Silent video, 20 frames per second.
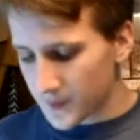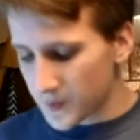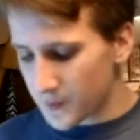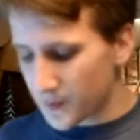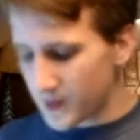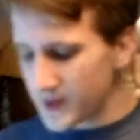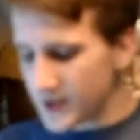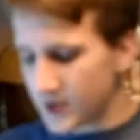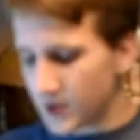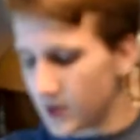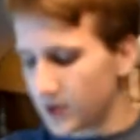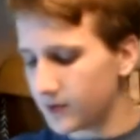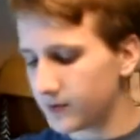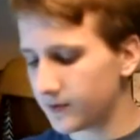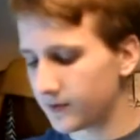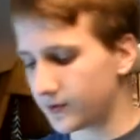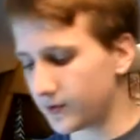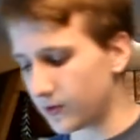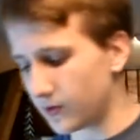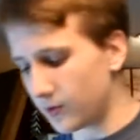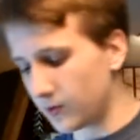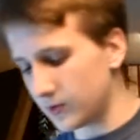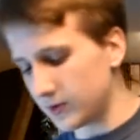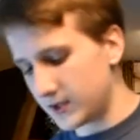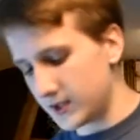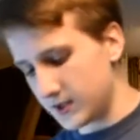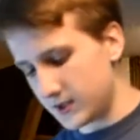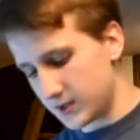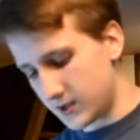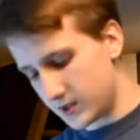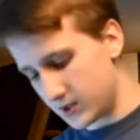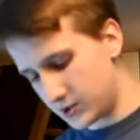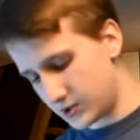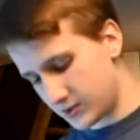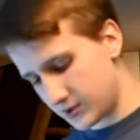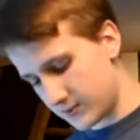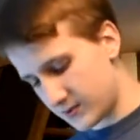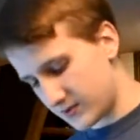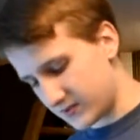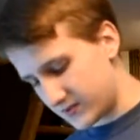Pretty good for only
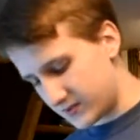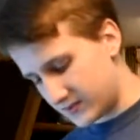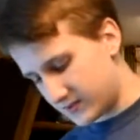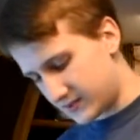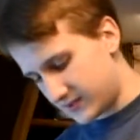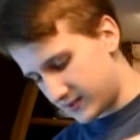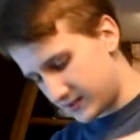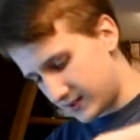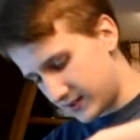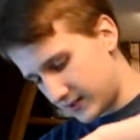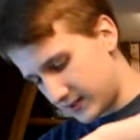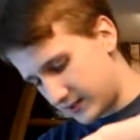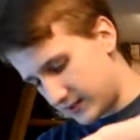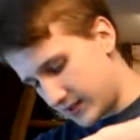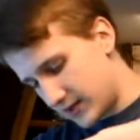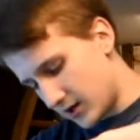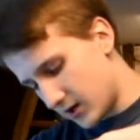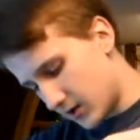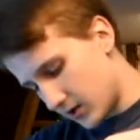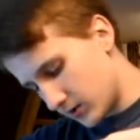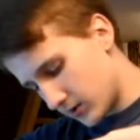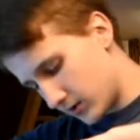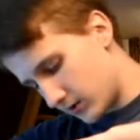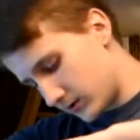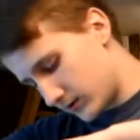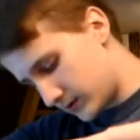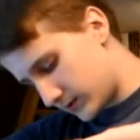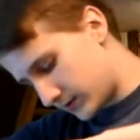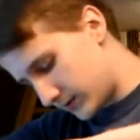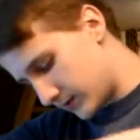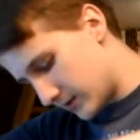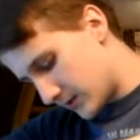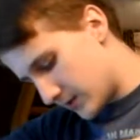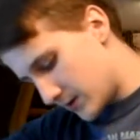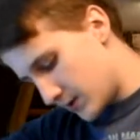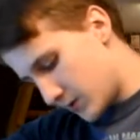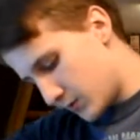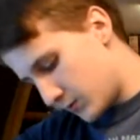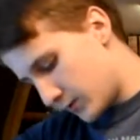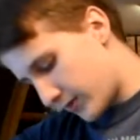just about
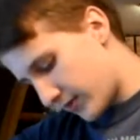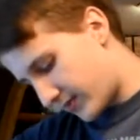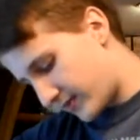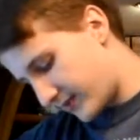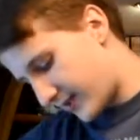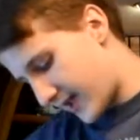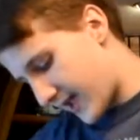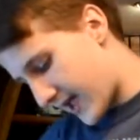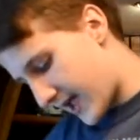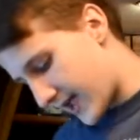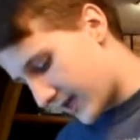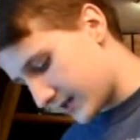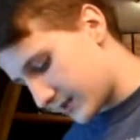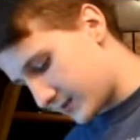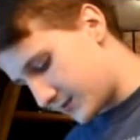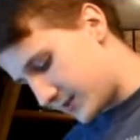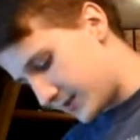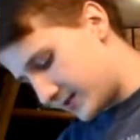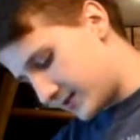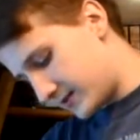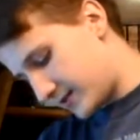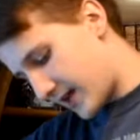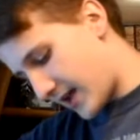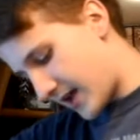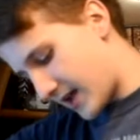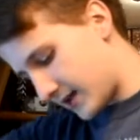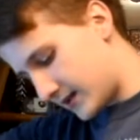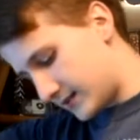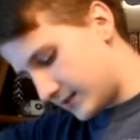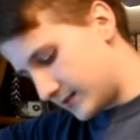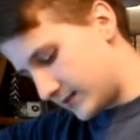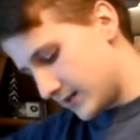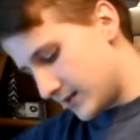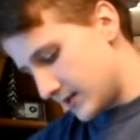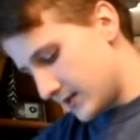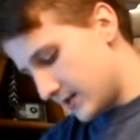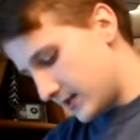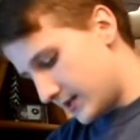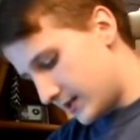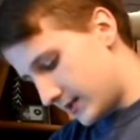$60 with tax, because tax
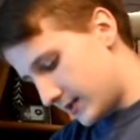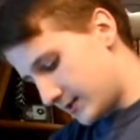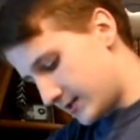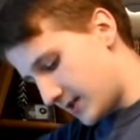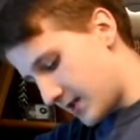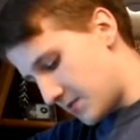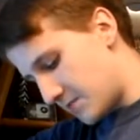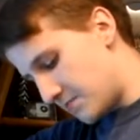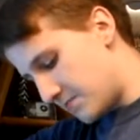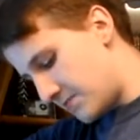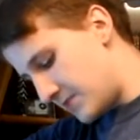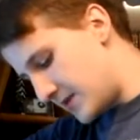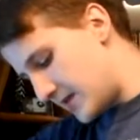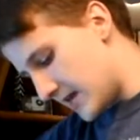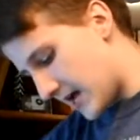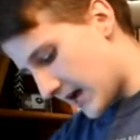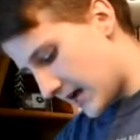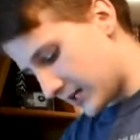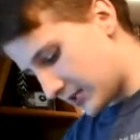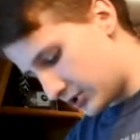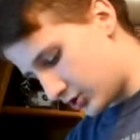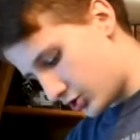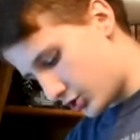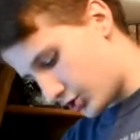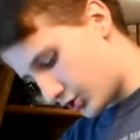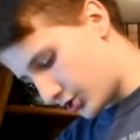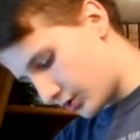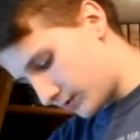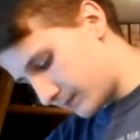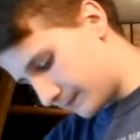is a biatch.